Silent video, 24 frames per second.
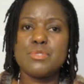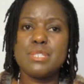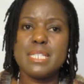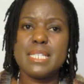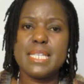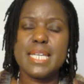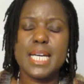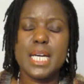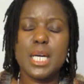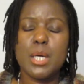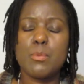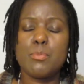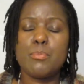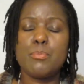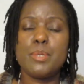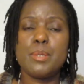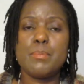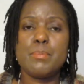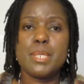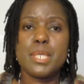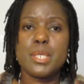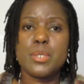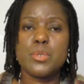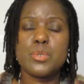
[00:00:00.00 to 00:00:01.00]
helped me
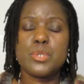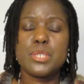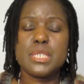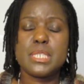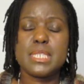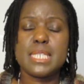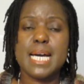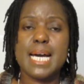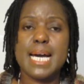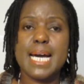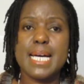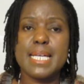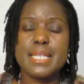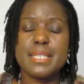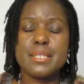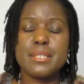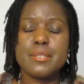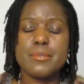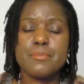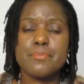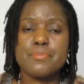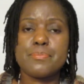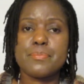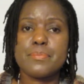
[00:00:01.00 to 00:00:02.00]
because it had
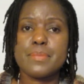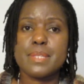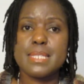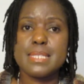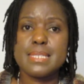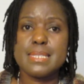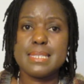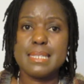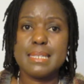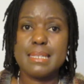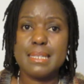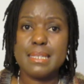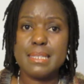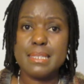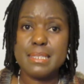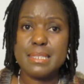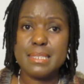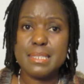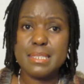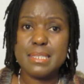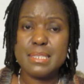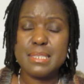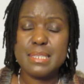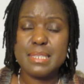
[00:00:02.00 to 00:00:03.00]

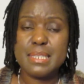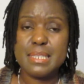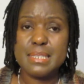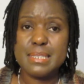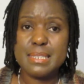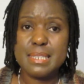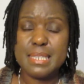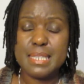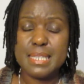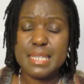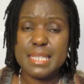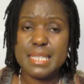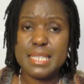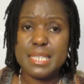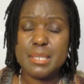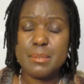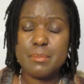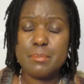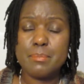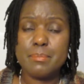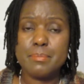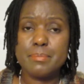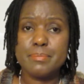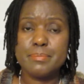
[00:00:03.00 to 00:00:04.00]

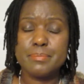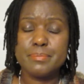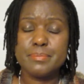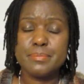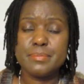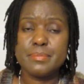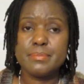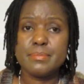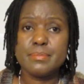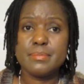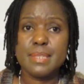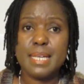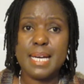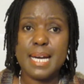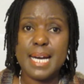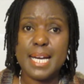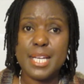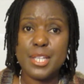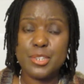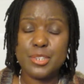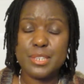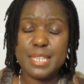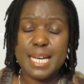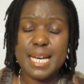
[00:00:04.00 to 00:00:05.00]
selenium,
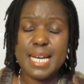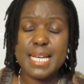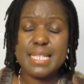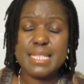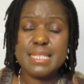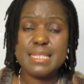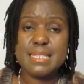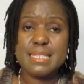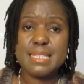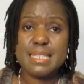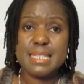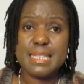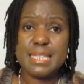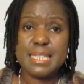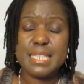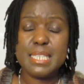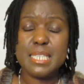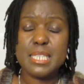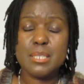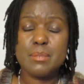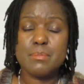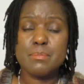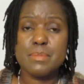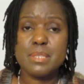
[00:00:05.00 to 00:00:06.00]
iodine,
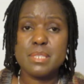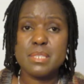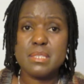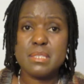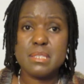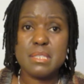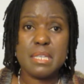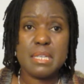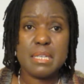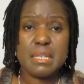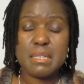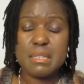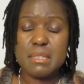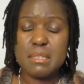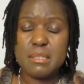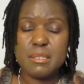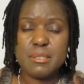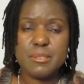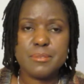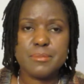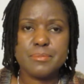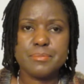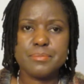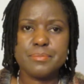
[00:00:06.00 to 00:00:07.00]
selenium, zinc.
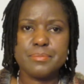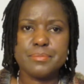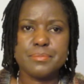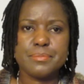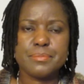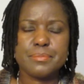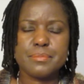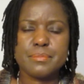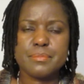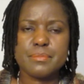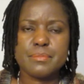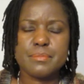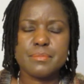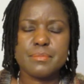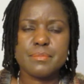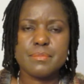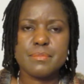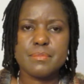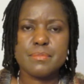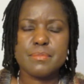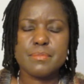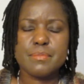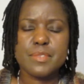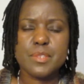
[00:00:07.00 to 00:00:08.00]

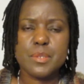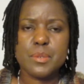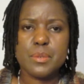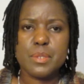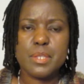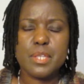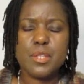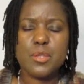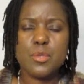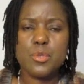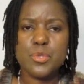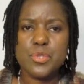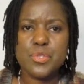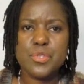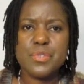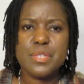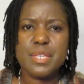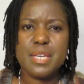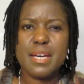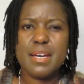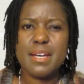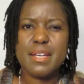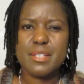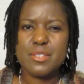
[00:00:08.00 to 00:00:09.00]
Okay, those three
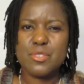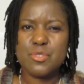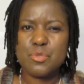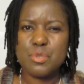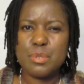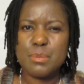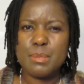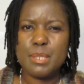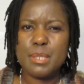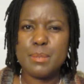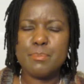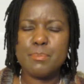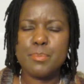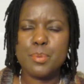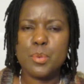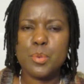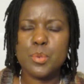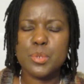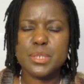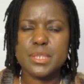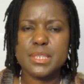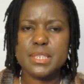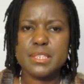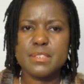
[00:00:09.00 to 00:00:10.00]
are extremely
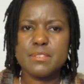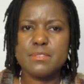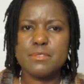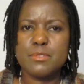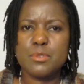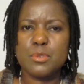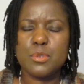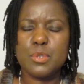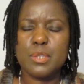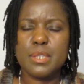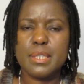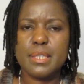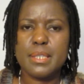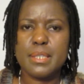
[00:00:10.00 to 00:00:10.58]
important for